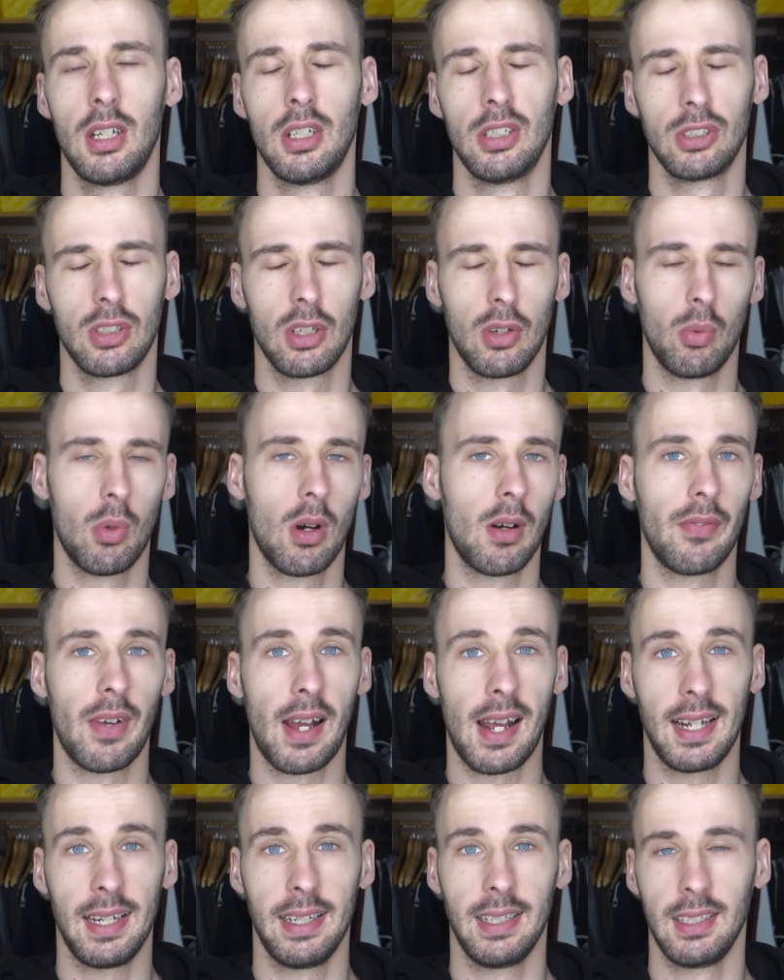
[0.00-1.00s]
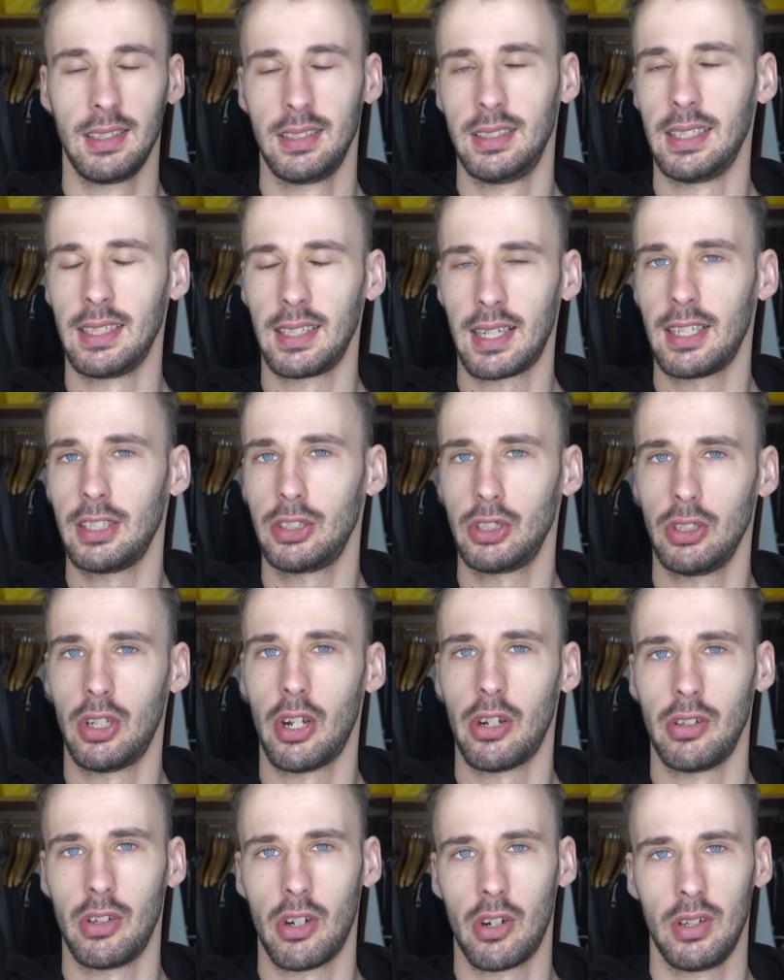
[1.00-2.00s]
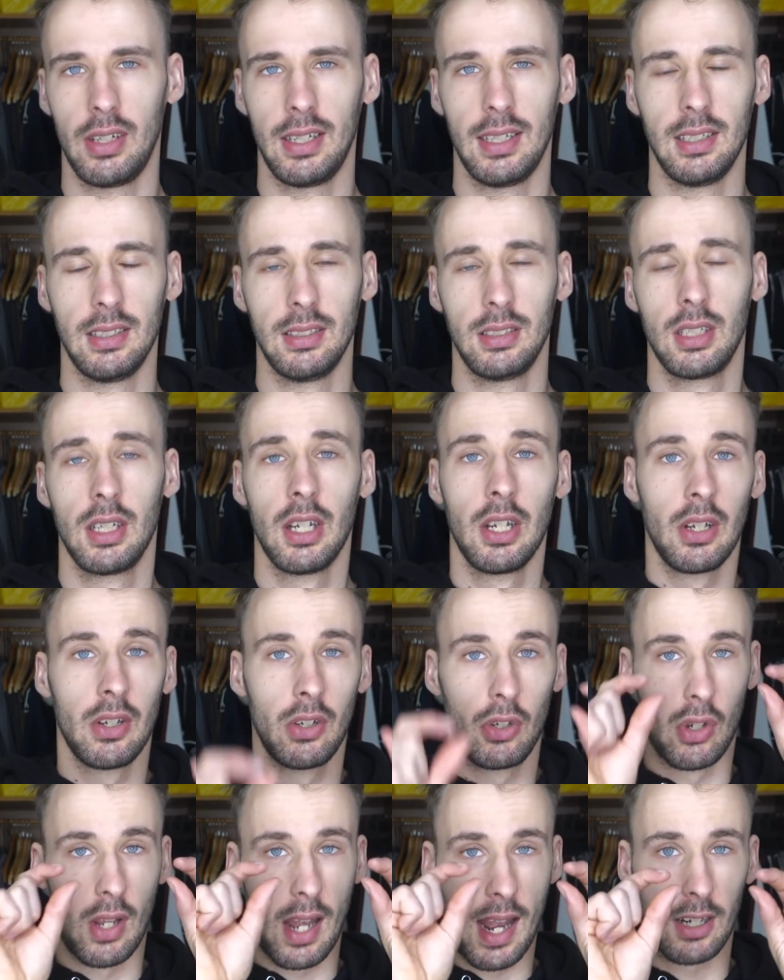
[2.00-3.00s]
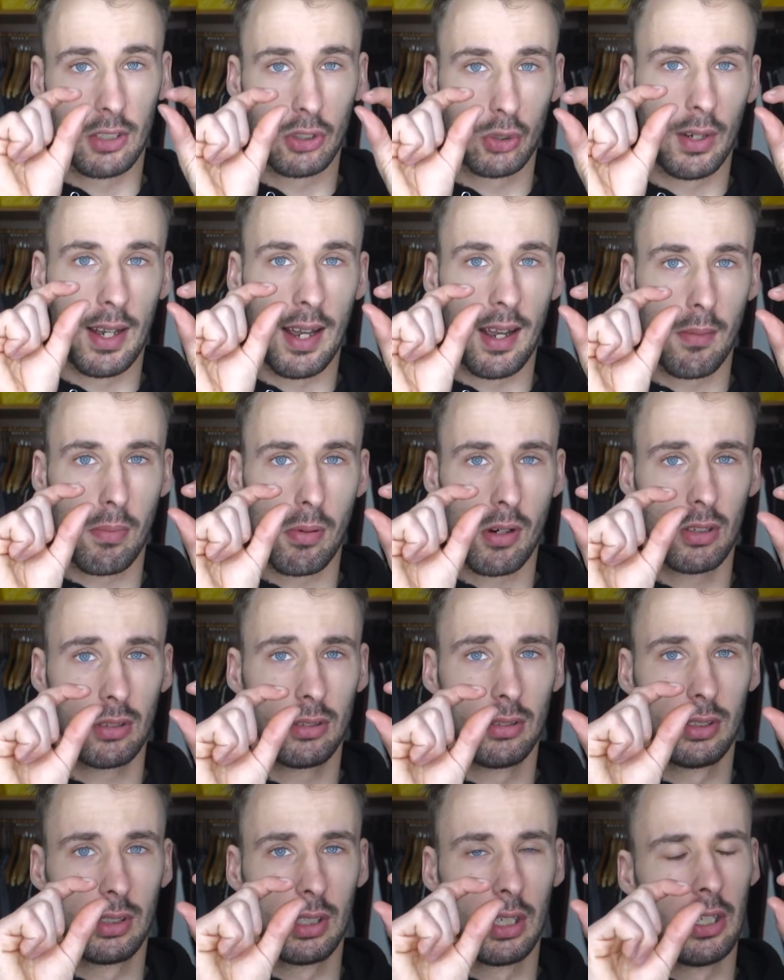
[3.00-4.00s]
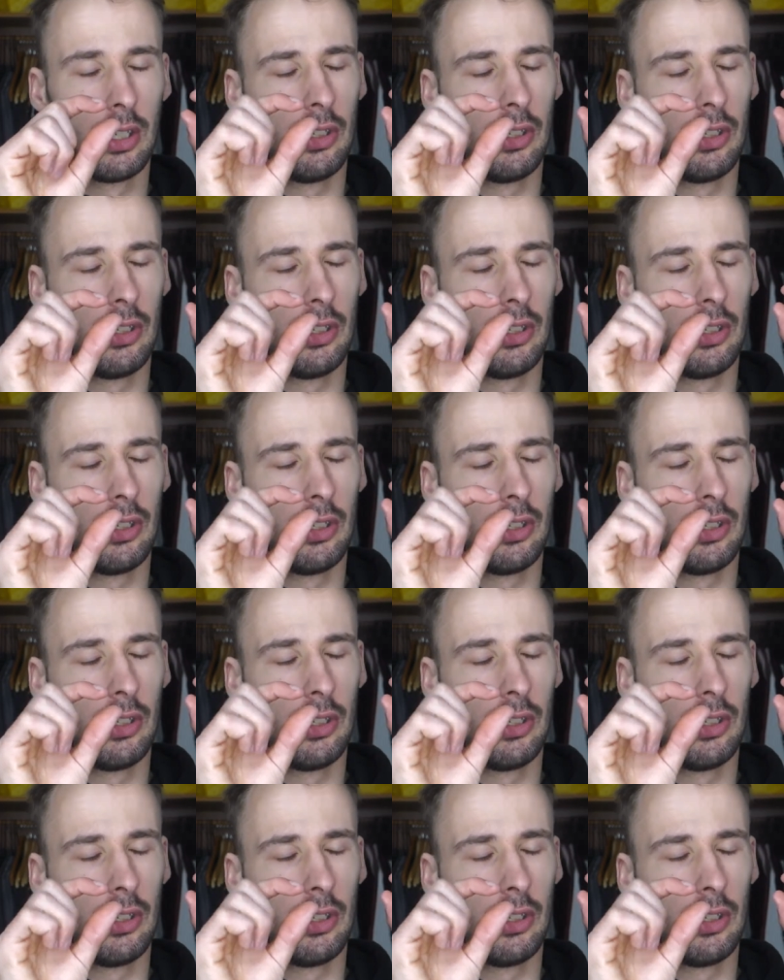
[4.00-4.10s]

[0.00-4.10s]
So what that is, in case you don't know, is your actual AirPods.